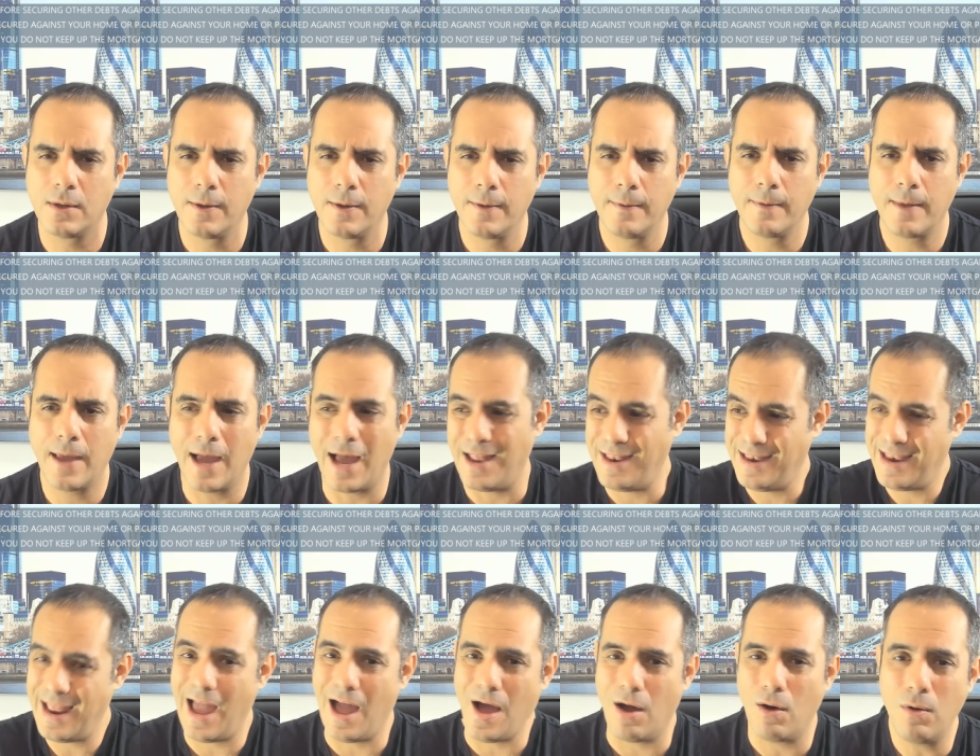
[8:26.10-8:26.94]
And
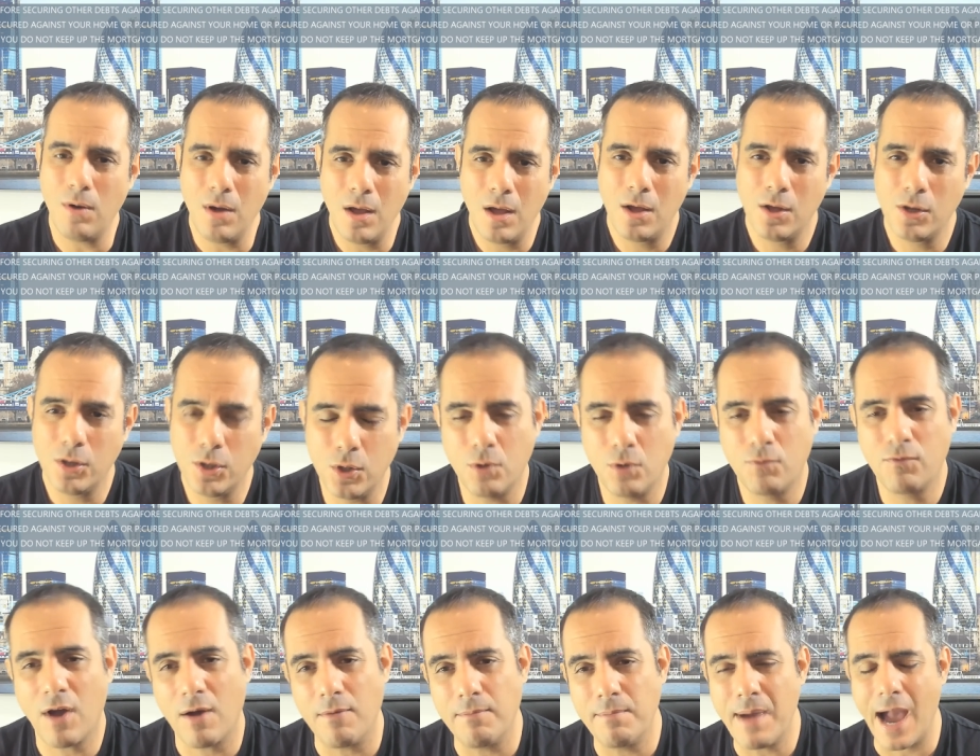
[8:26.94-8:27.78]
now you
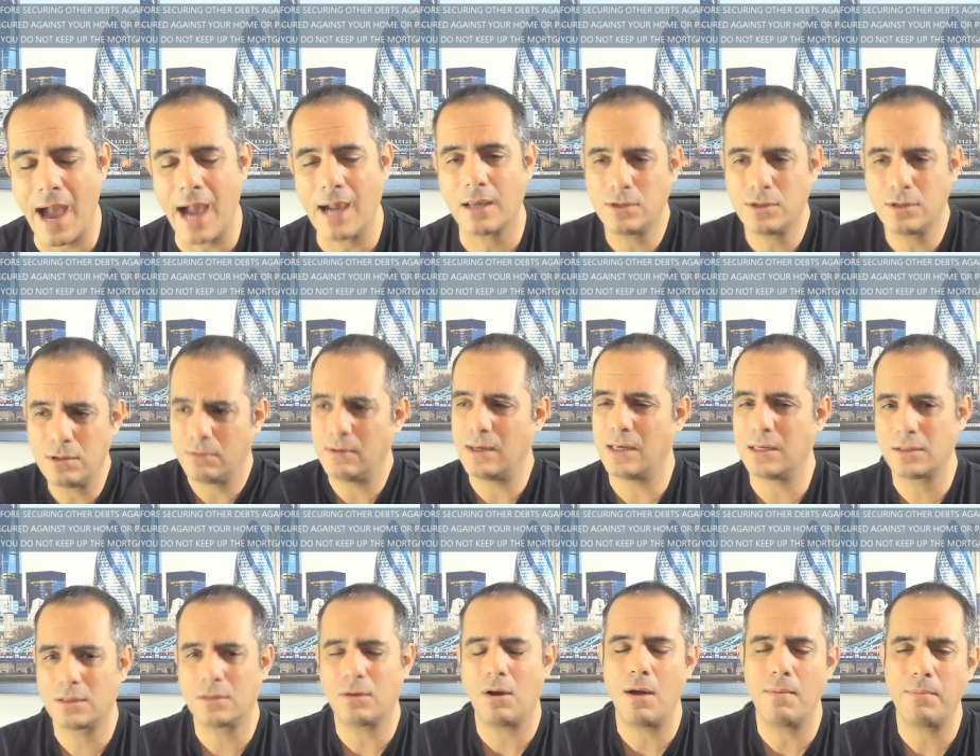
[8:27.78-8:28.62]
come back 2 years'
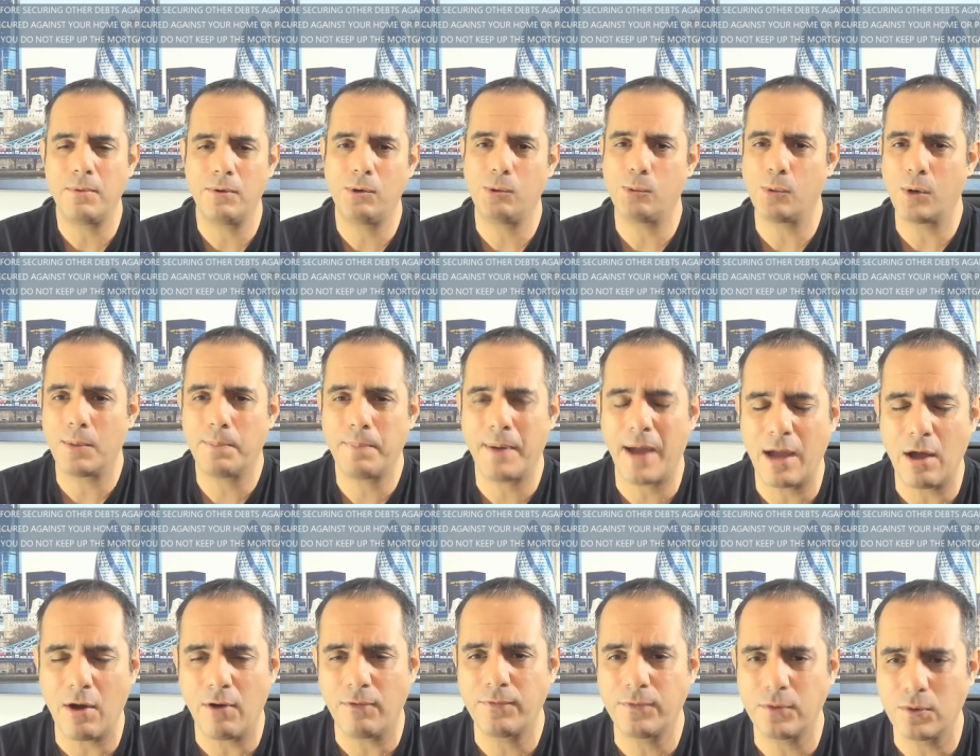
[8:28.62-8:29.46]
time and you want to pay
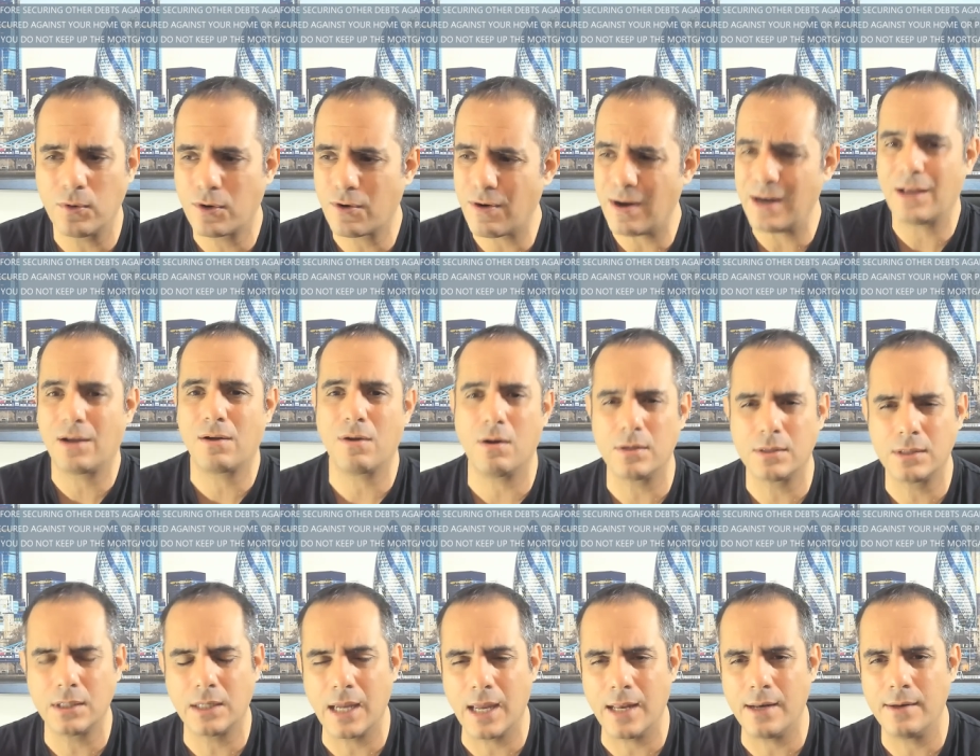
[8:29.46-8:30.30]
off your credit cards
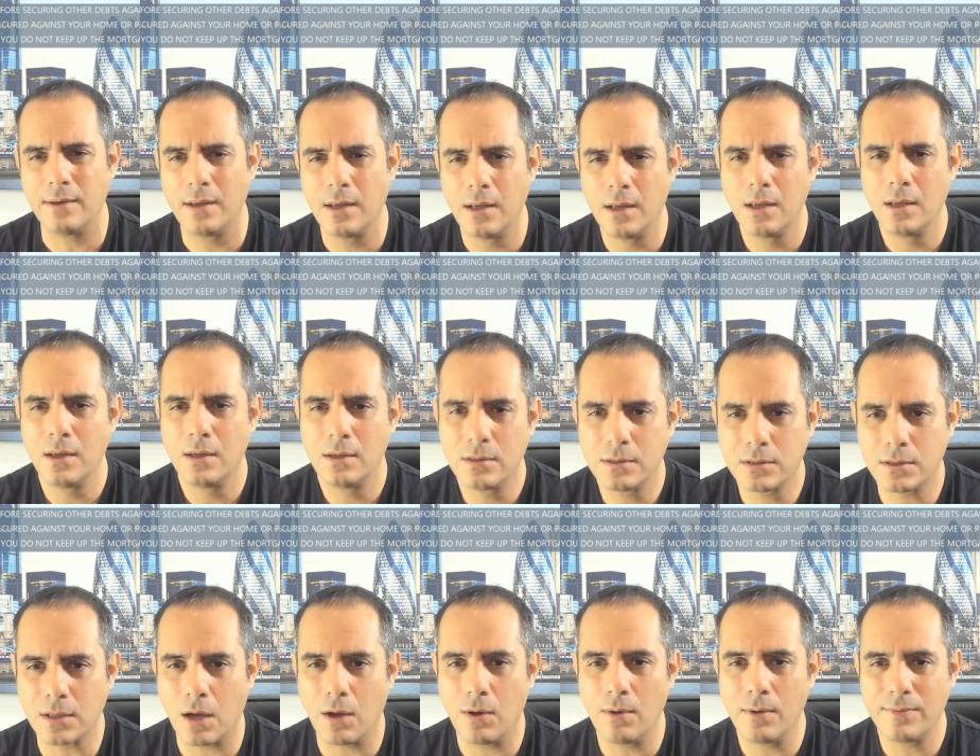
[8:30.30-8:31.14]
again.
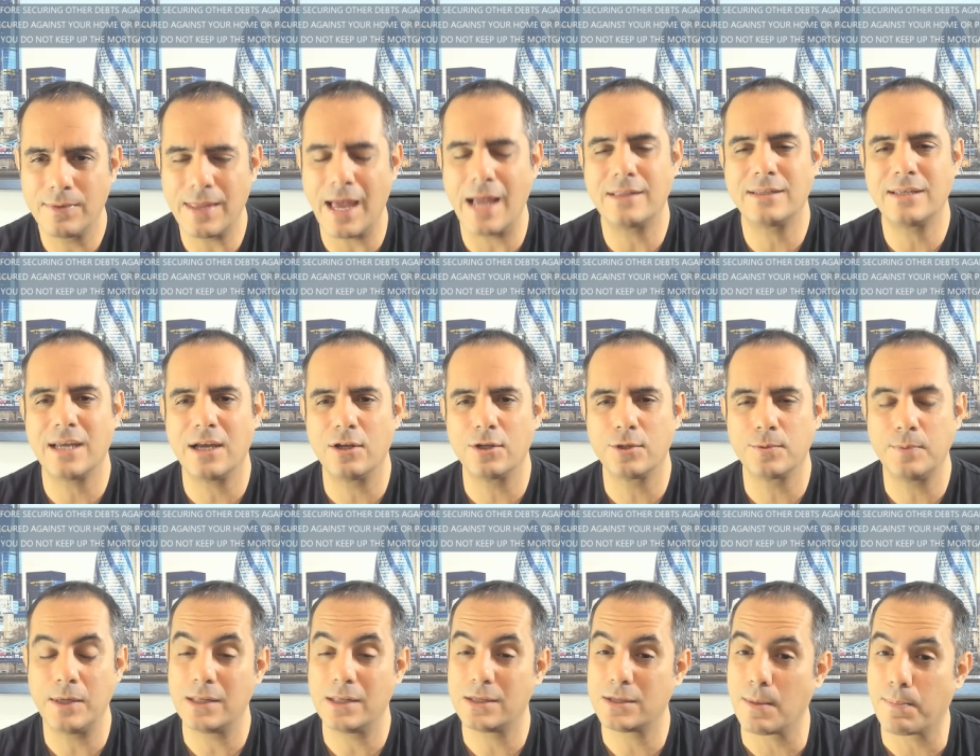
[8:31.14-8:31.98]
So that tells me
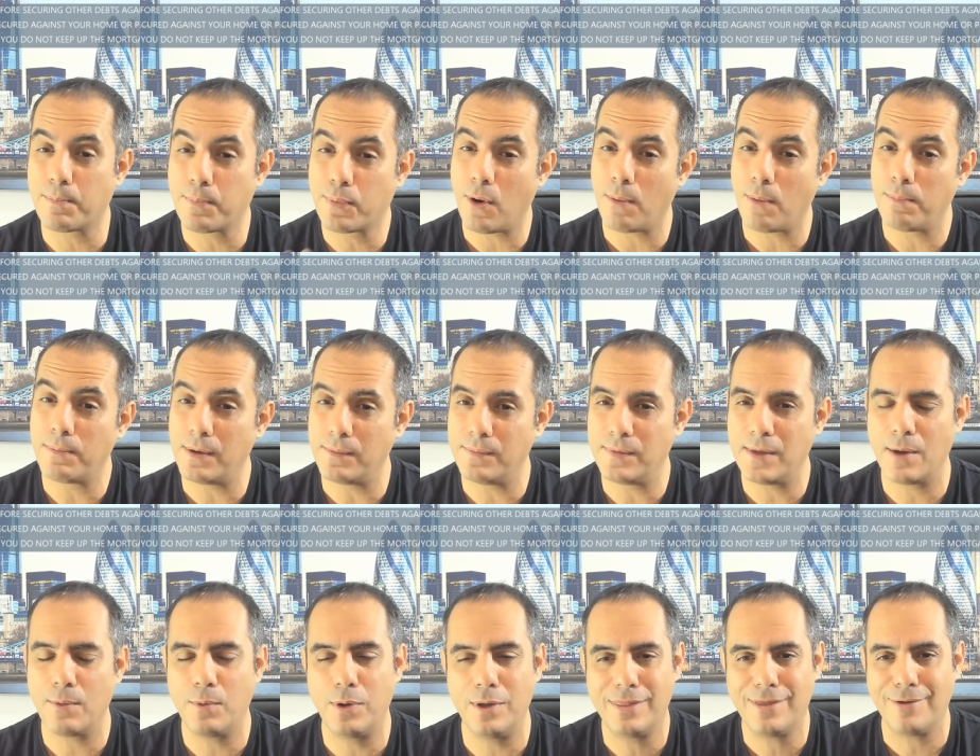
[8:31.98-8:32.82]
there's a problem there
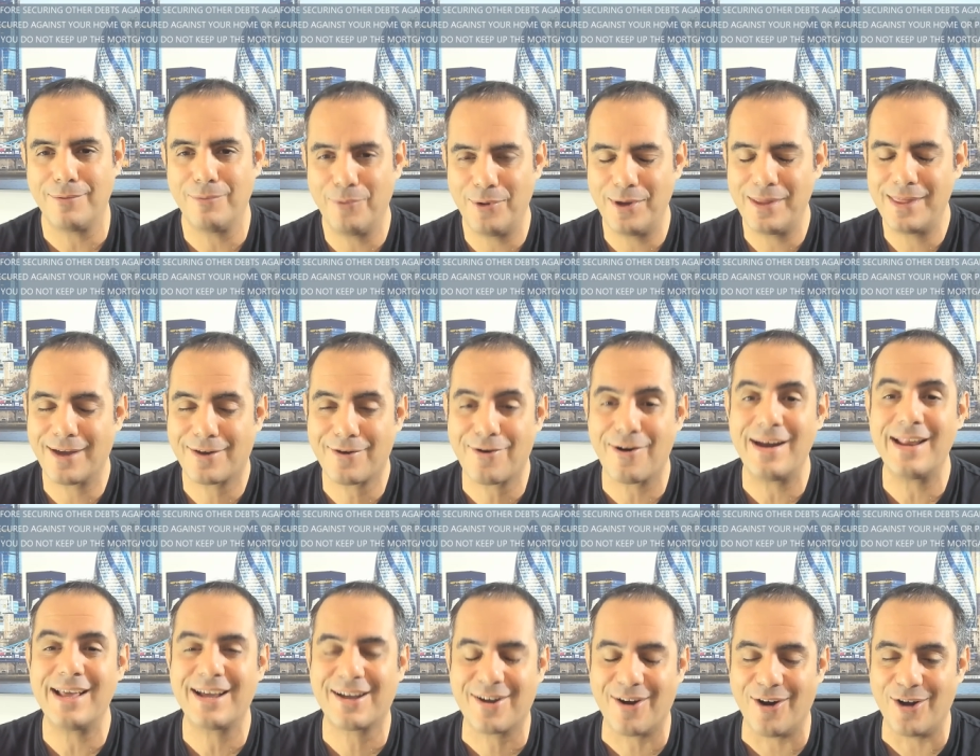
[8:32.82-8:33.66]
with a
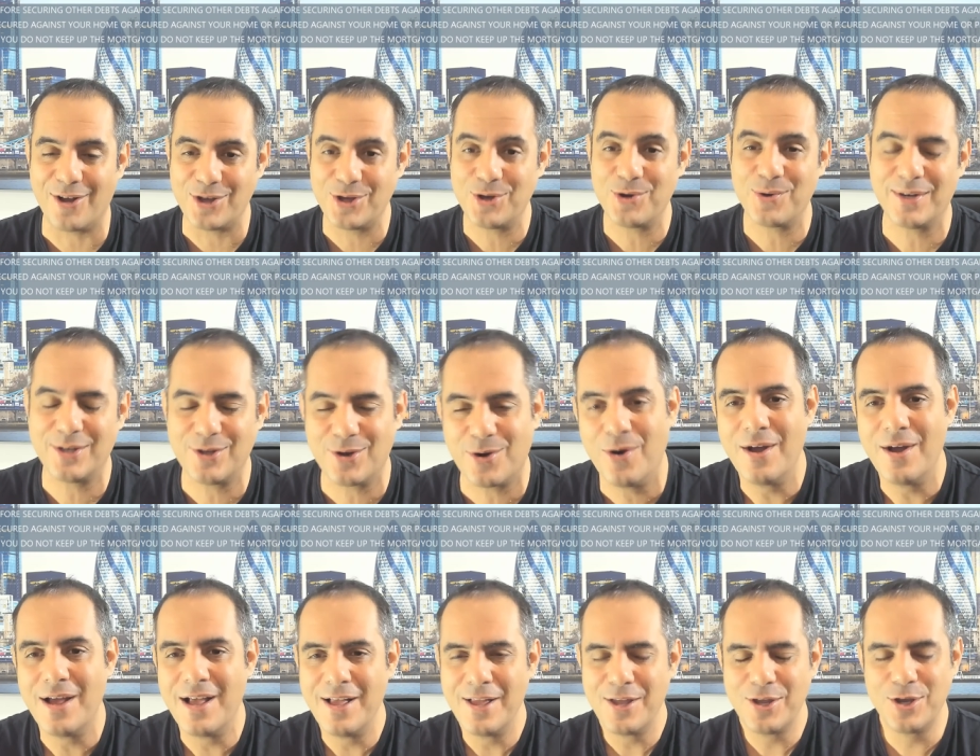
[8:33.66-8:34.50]
credit card, you and
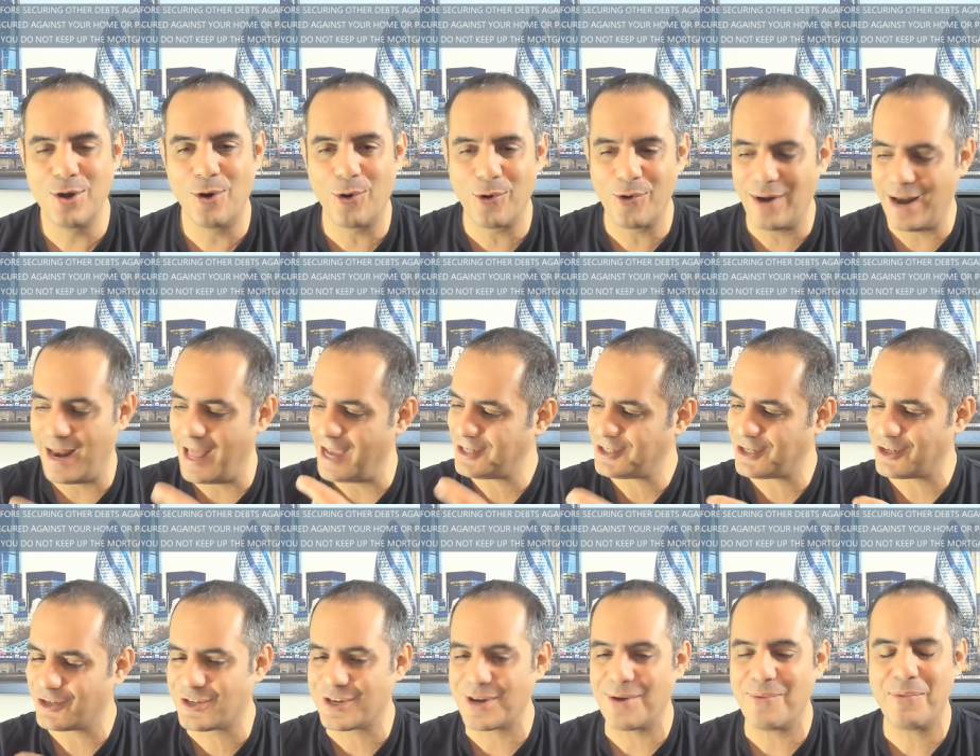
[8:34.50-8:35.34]
your
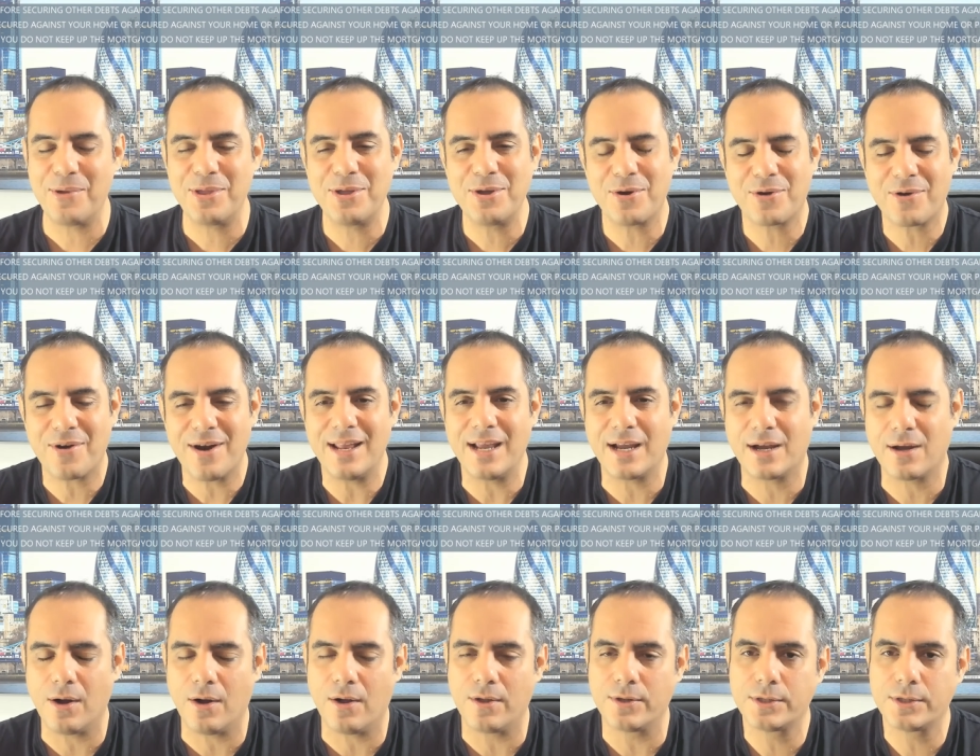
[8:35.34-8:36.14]
relationship with your credit card.